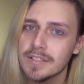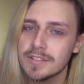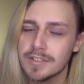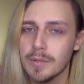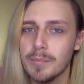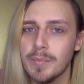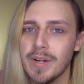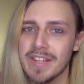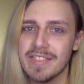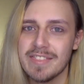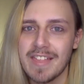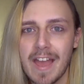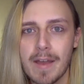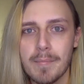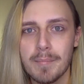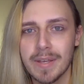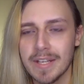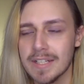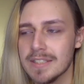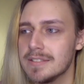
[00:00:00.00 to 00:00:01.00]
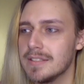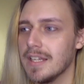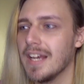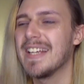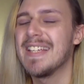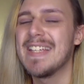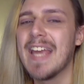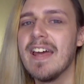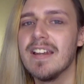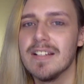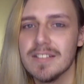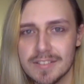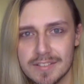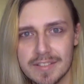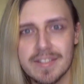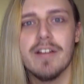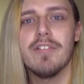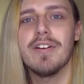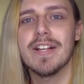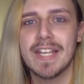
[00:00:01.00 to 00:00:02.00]
some way, them is against.
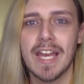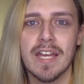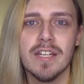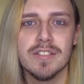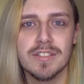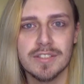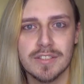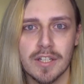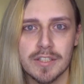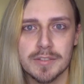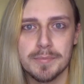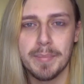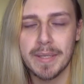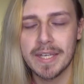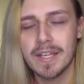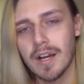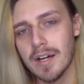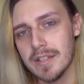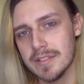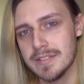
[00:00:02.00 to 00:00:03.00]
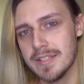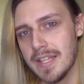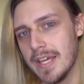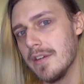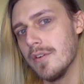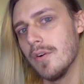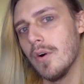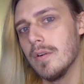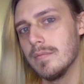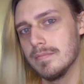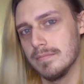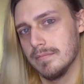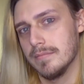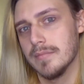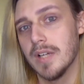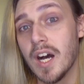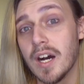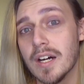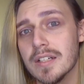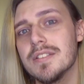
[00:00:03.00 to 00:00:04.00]
They're against us because they're not
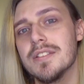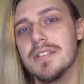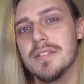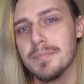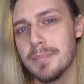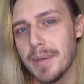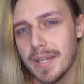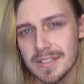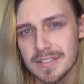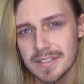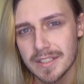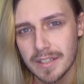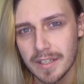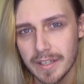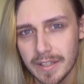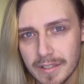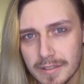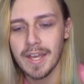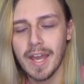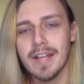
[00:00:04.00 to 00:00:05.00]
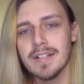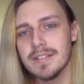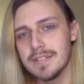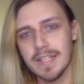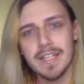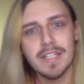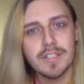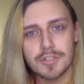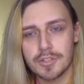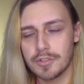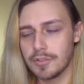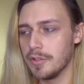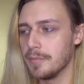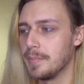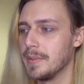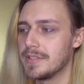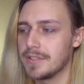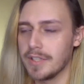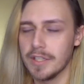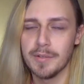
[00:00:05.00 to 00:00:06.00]
us, basically. And each group
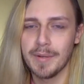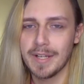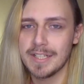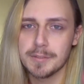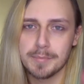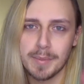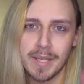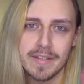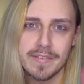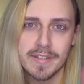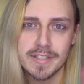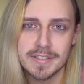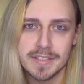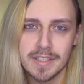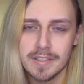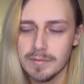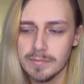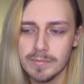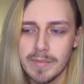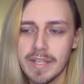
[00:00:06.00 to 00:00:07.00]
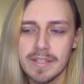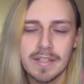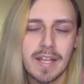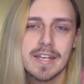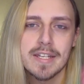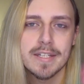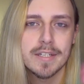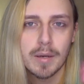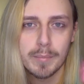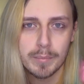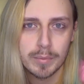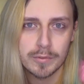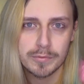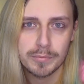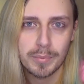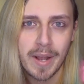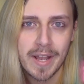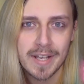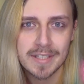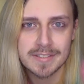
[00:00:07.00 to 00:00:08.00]
is going to explain this in any number of
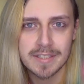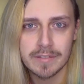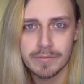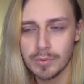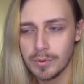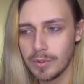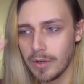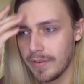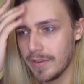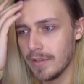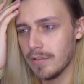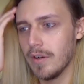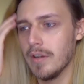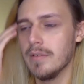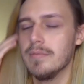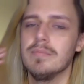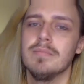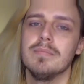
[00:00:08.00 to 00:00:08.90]
ways. They've all got their own